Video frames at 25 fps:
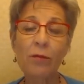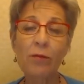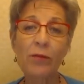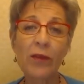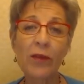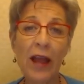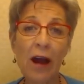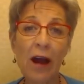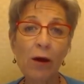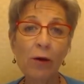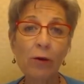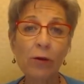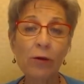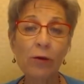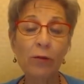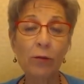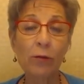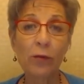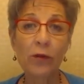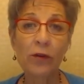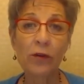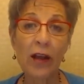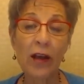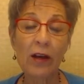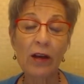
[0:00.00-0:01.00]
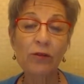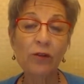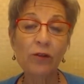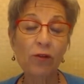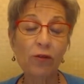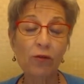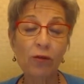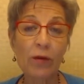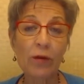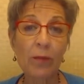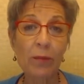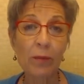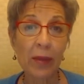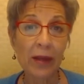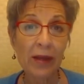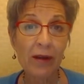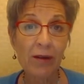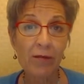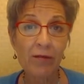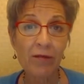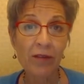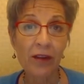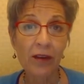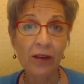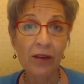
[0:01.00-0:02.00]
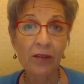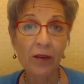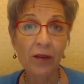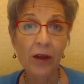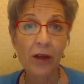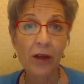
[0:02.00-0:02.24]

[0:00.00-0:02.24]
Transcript: downstream benefit